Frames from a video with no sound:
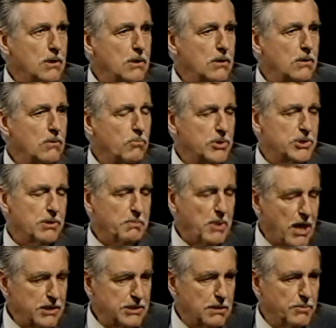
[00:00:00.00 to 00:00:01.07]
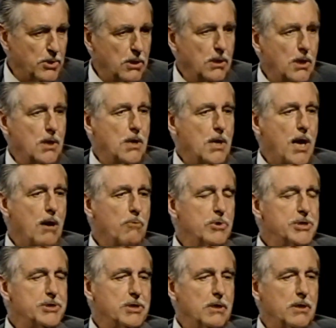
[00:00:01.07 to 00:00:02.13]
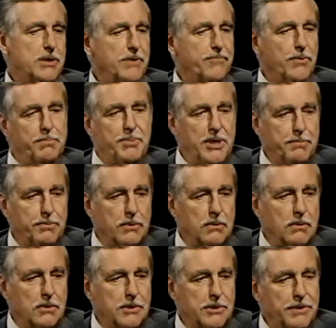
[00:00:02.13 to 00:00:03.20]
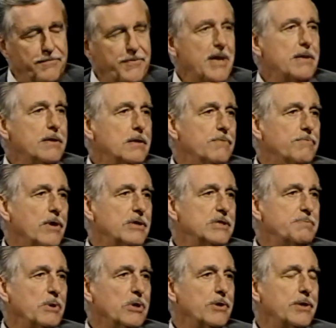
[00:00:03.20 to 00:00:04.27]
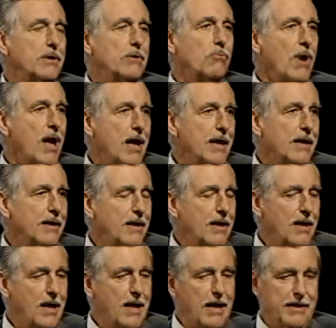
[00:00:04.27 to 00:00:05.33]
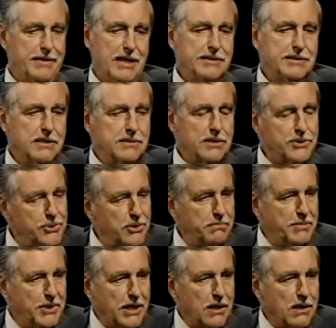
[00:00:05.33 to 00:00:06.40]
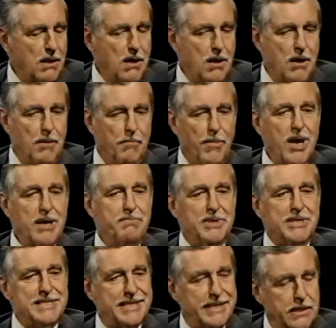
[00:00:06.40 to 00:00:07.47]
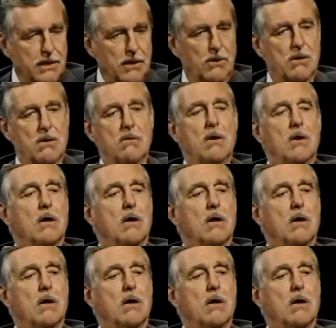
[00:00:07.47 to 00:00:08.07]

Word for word: uh, which are possible and which uh, different people defend in a very spirited way. That's as it should be. My particular